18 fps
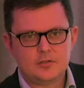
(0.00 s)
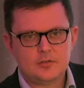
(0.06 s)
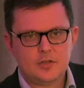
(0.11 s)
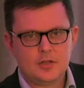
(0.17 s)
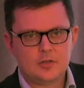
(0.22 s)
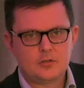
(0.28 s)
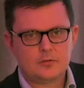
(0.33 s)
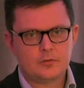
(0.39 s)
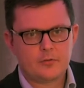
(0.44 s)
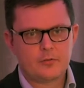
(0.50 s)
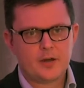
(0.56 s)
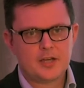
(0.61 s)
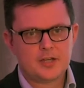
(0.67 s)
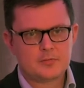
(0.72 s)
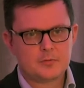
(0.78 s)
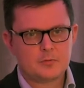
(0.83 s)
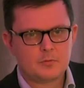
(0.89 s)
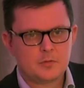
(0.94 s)
your
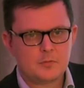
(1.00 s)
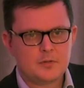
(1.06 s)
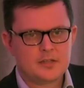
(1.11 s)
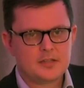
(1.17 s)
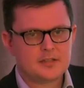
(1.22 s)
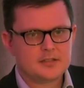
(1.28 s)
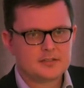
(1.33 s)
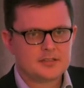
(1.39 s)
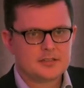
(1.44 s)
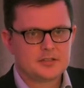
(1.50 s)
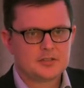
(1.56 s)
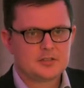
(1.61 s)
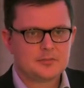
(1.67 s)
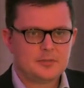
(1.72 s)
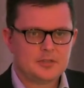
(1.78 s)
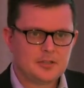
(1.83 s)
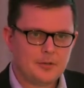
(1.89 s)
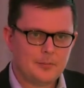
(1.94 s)
arrangement will be considered
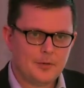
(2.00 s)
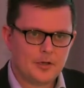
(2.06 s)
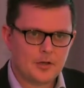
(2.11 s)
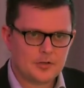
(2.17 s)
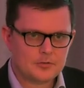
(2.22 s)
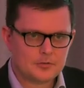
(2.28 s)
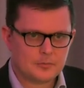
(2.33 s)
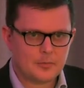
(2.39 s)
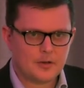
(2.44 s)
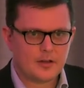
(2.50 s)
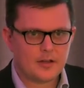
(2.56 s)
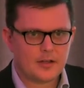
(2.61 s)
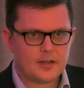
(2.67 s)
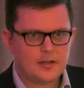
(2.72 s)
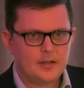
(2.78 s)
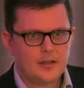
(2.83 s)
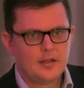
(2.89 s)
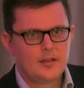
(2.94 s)
to be commercial
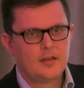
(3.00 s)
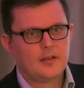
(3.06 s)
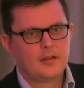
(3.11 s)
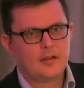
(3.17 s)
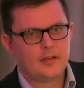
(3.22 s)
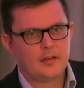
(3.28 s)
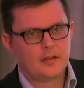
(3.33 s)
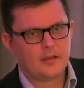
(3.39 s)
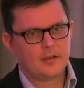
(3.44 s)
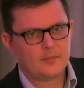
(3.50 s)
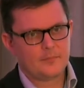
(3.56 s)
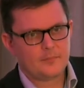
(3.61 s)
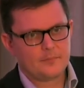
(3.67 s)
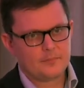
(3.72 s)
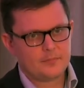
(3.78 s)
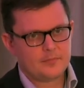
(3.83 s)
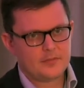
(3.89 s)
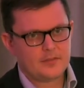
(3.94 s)
by
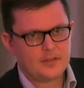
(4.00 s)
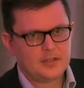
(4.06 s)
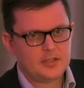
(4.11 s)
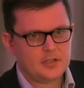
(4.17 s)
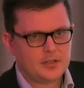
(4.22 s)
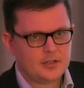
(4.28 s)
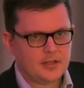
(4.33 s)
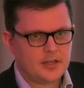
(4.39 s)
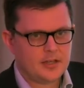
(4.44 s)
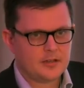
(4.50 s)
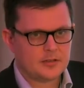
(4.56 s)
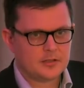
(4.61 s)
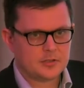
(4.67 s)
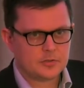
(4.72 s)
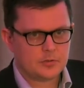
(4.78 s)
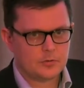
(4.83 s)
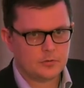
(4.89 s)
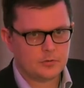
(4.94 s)
the
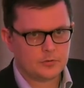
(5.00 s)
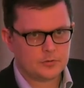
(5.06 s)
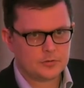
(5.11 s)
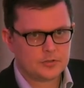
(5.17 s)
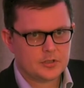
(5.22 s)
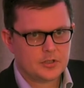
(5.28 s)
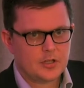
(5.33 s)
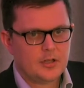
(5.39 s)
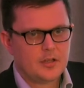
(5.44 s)
English court.